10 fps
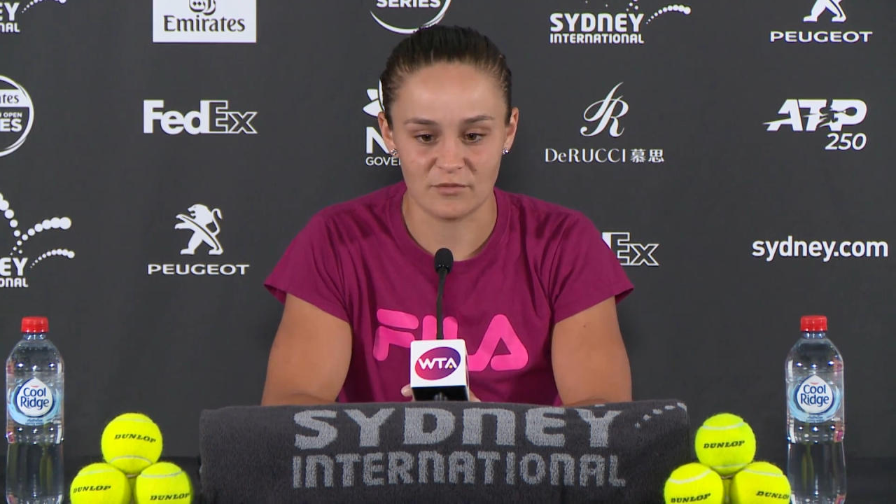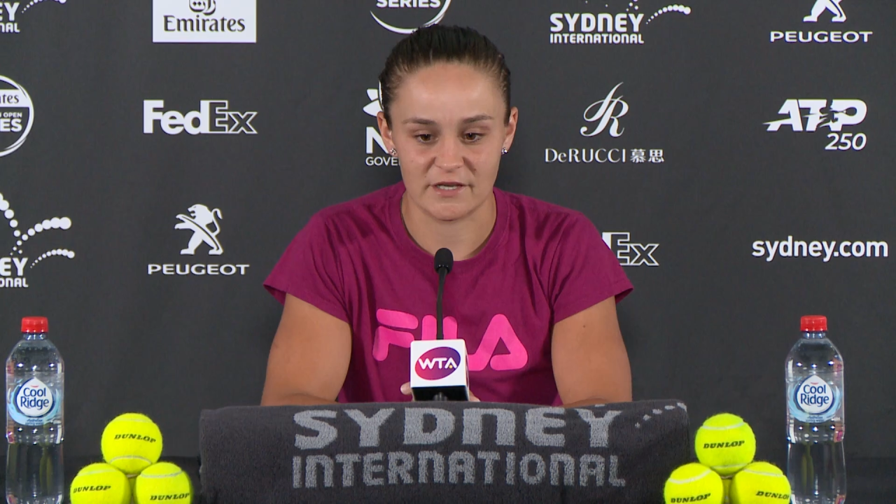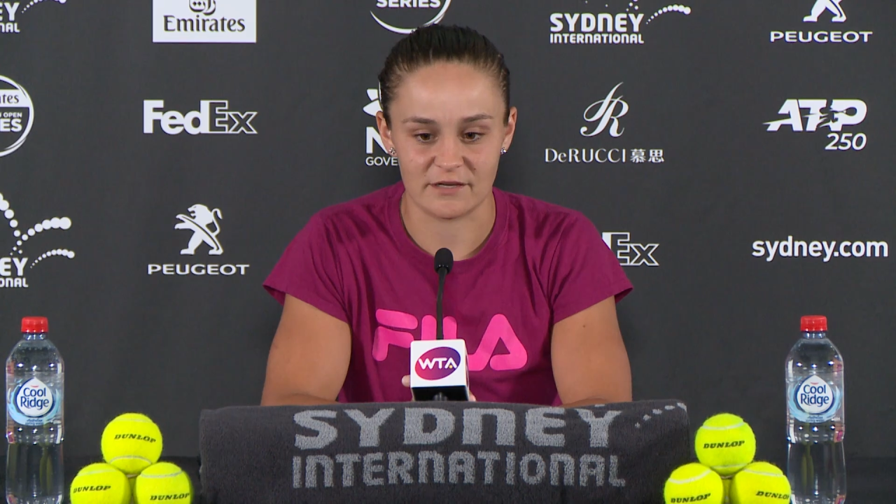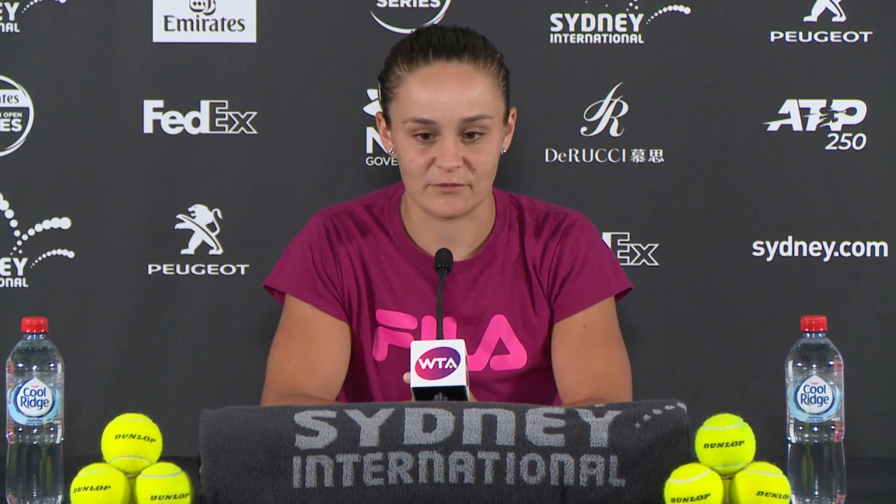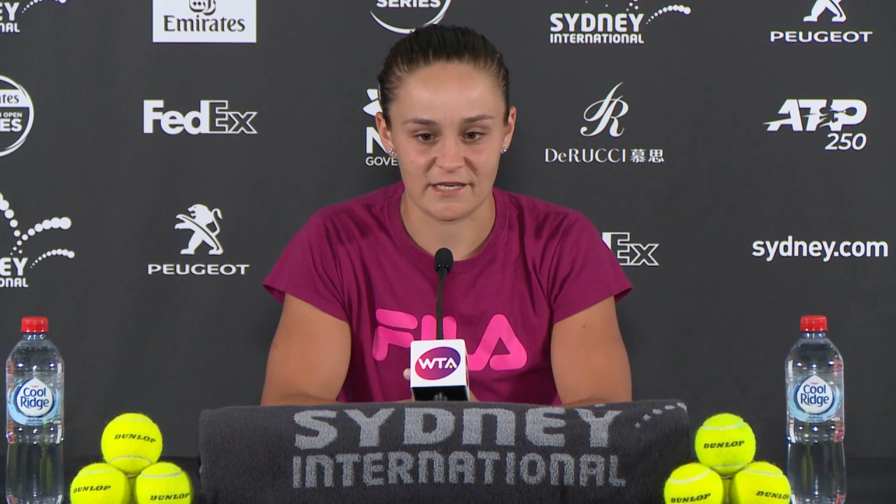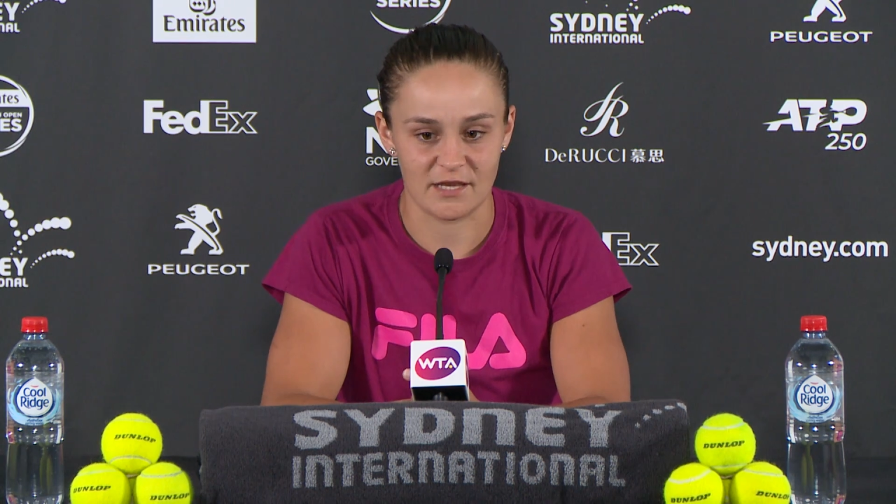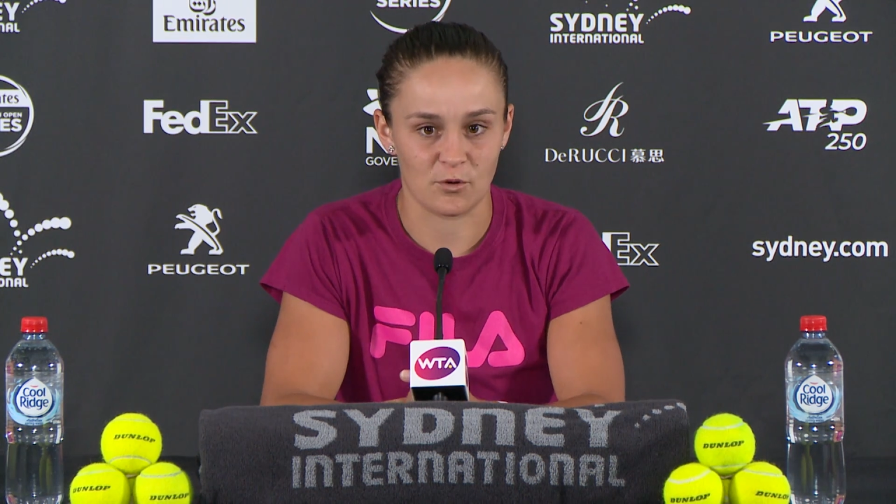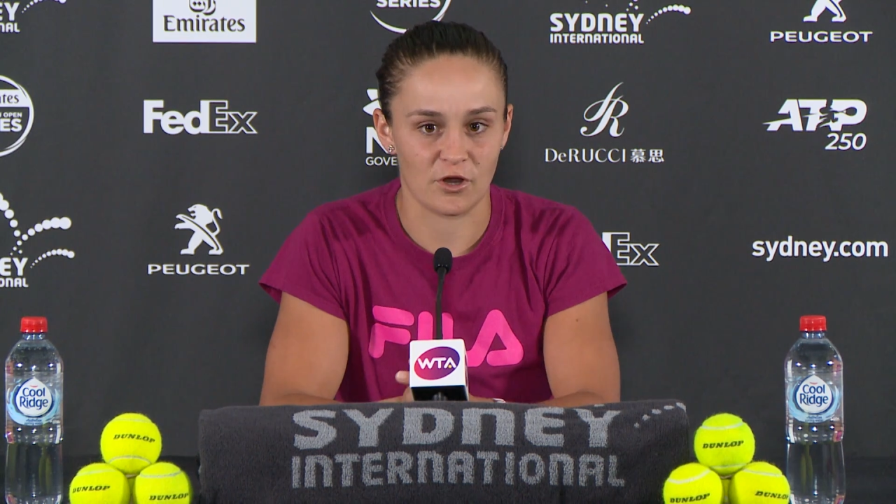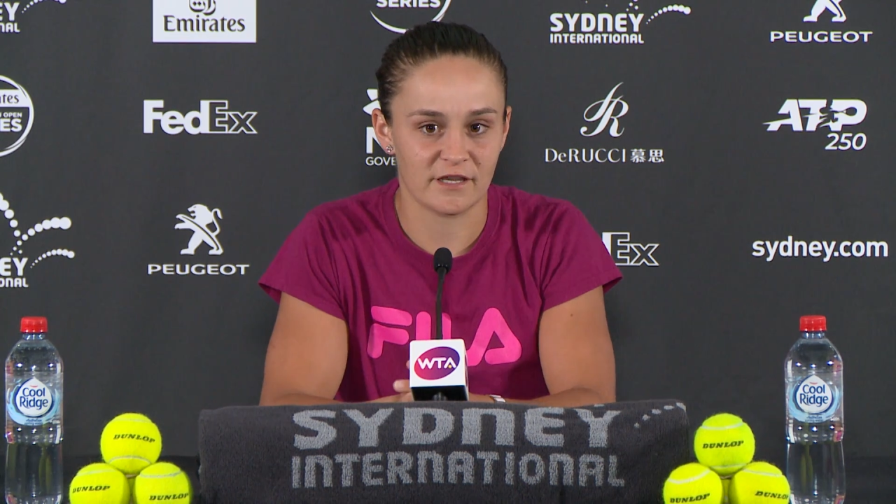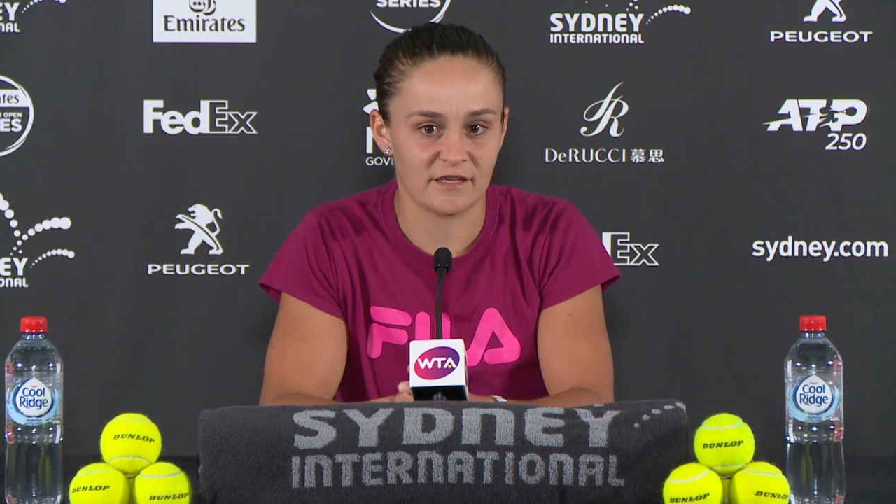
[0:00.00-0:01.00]
We keep
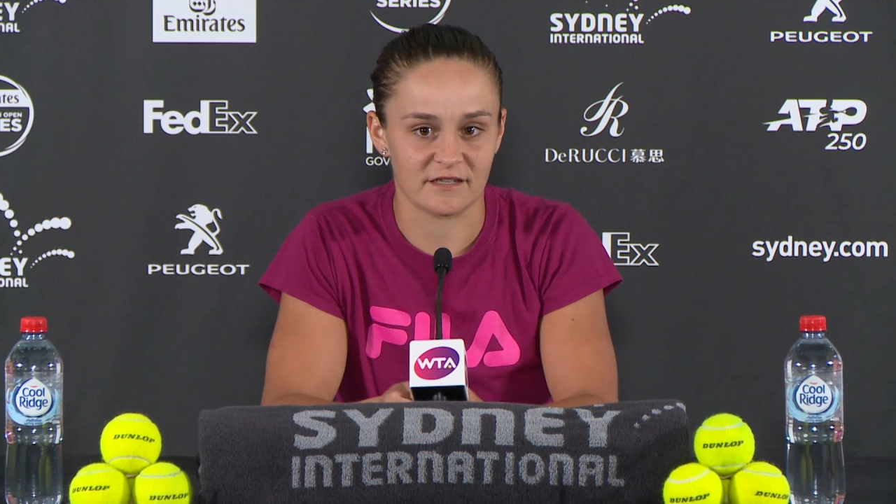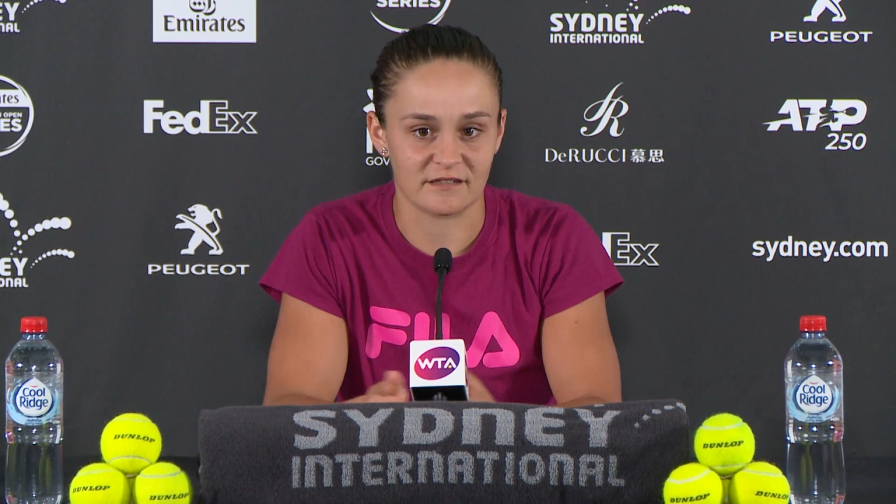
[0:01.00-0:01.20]
working,